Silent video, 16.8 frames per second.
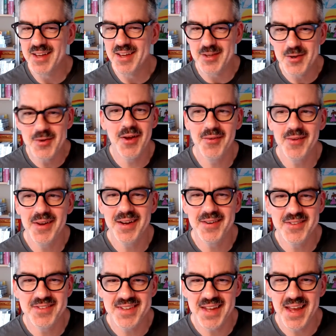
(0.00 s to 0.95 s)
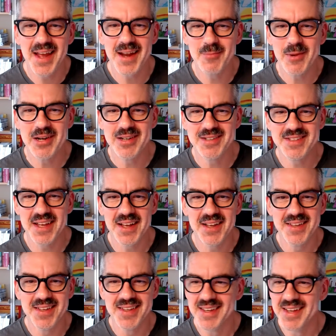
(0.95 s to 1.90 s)
You don't understand,
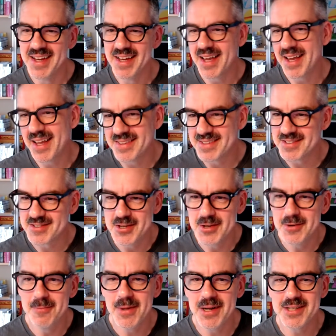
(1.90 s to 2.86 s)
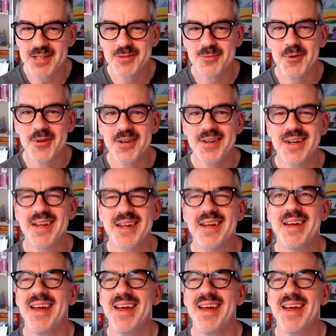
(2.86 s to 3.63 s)
Marcel. It's too much work.